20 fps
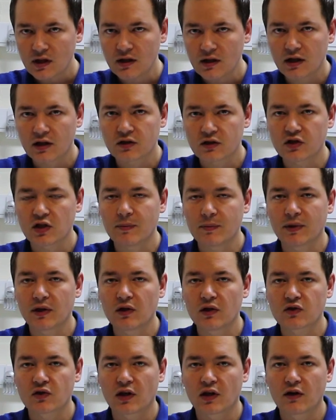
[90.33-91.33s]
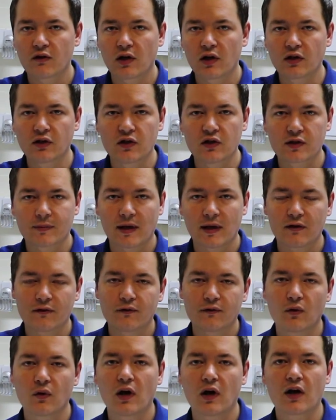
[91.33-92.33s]
the G P Us on their own use about
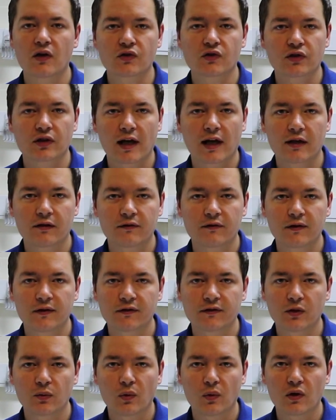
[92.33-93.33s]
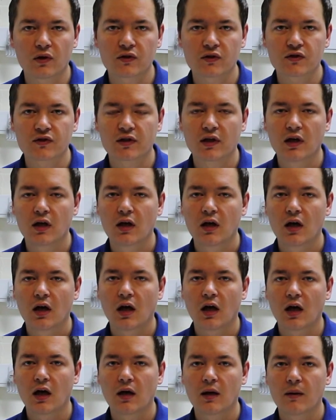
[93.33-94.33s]
four hundred fifty watts.
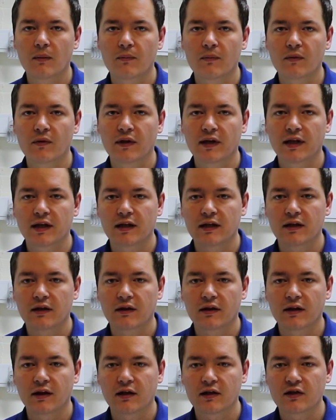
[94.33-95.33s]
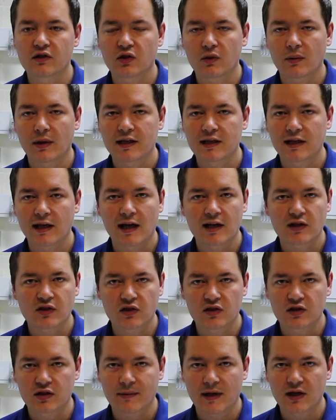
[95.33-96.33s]
Um, the, the two eighty X
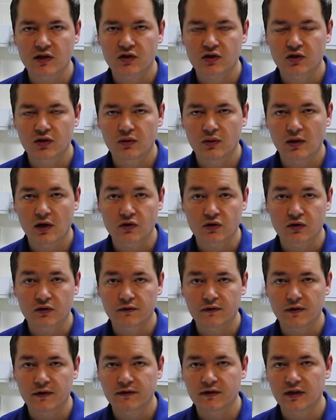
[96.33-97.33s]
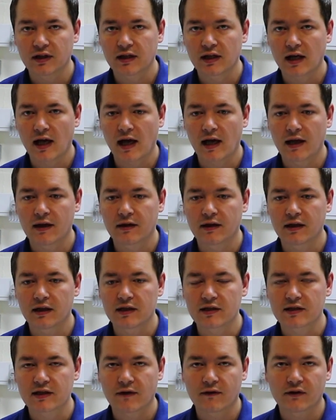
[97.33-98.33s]
uses about two hundred fifty, and the
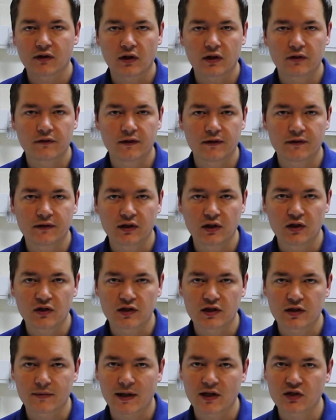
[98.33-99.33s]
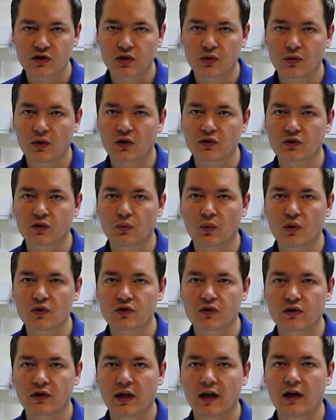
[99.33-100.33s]
seventy-nine fifty uses about two hundred watts
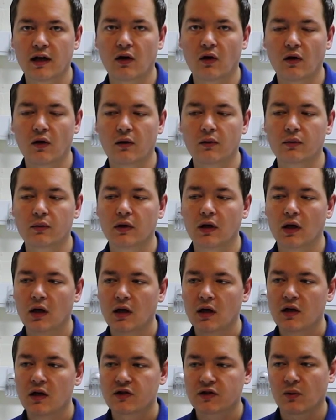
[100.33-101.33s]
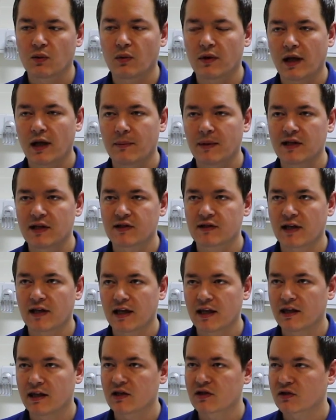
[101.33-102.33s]
on their own. So what that means is that
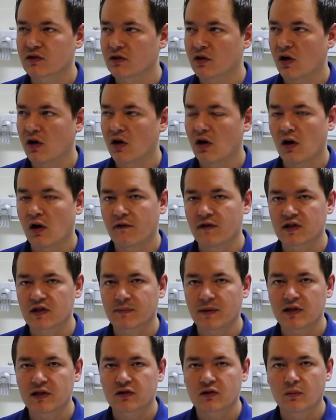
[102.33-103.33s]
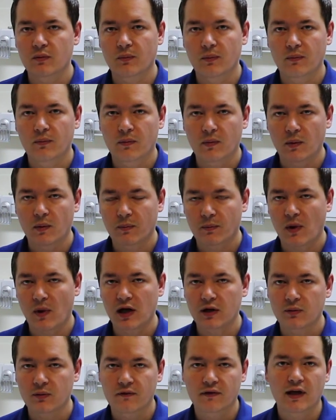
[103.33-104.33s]
in this uh, office space,
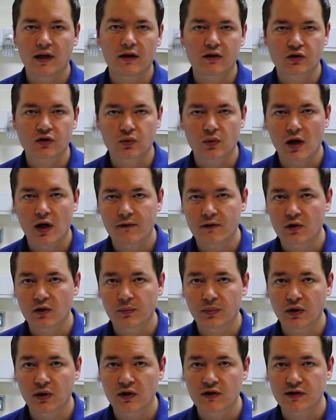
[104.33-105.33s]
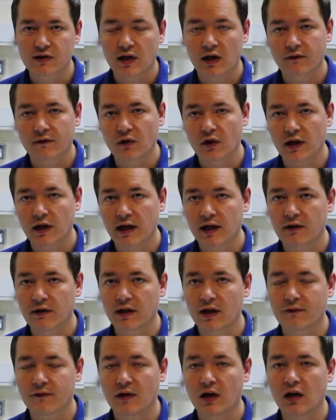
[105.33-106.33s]
combined with the actual other computers that I've got here and the
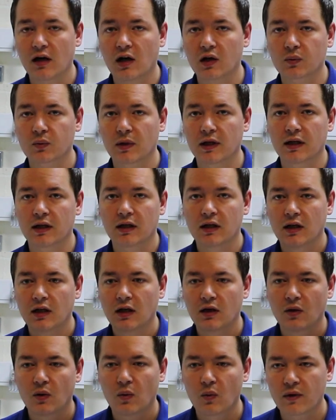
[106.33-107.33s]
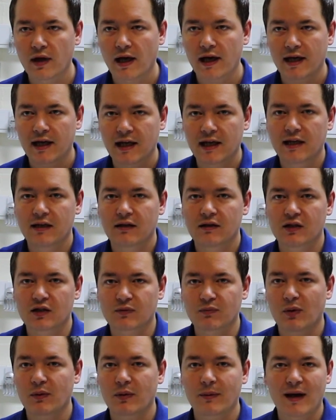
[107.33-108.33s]
other hardware, all that heat is
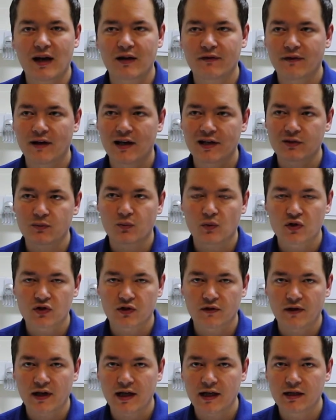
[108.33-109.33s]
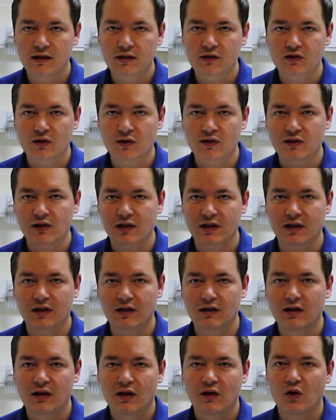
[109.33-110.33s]
probably about a thousand watts of heat. So it's like a
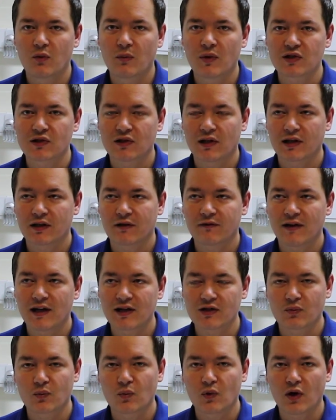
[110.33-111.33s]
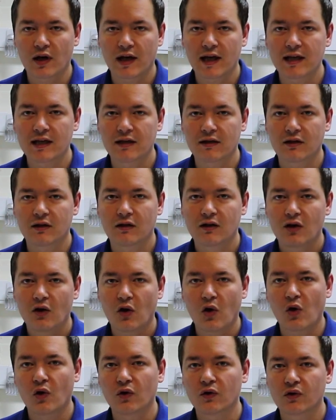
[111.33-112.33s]
almost like a thousand watt heater
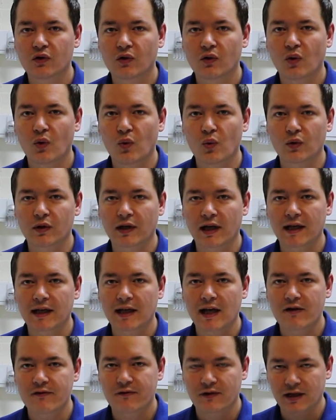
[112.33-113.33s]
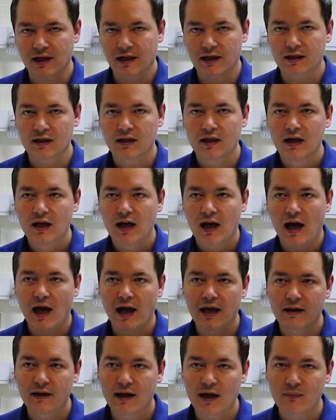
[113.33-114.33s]
on all day, every day,
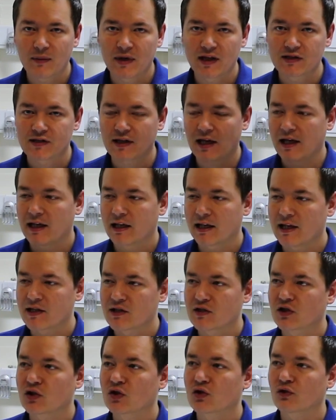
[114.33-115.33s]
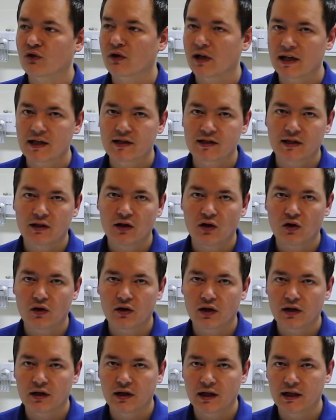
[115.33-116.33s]
and that means that it gets crazy hot
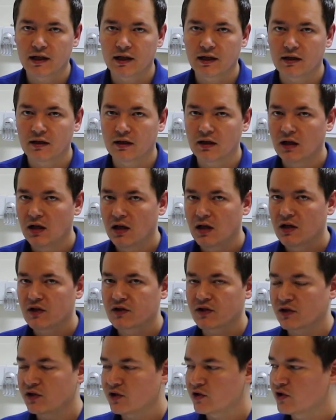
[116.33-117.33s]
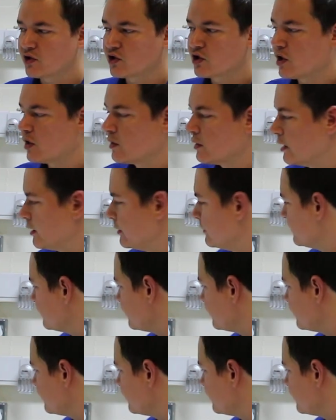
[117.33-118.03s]
in here. So just to show you,